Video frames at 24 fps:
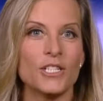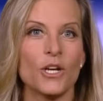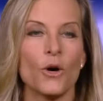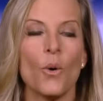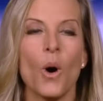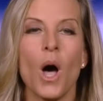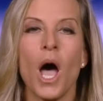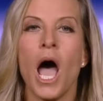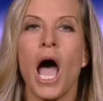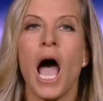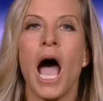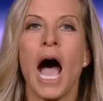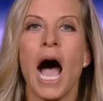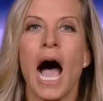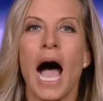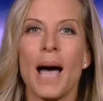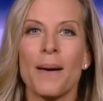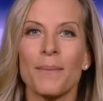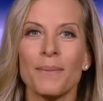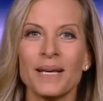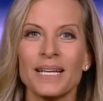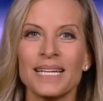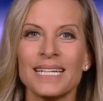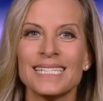So
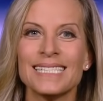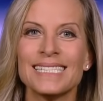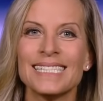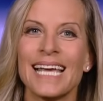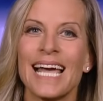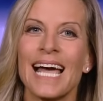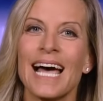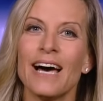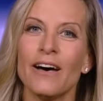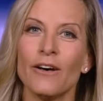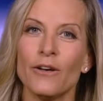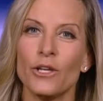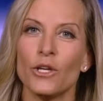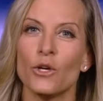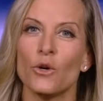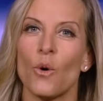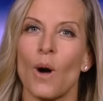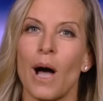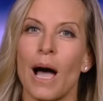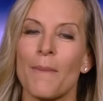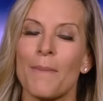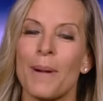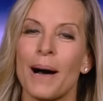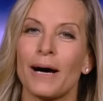I'm going to tell
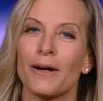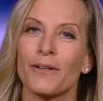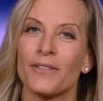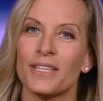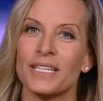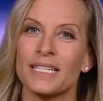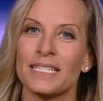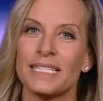you about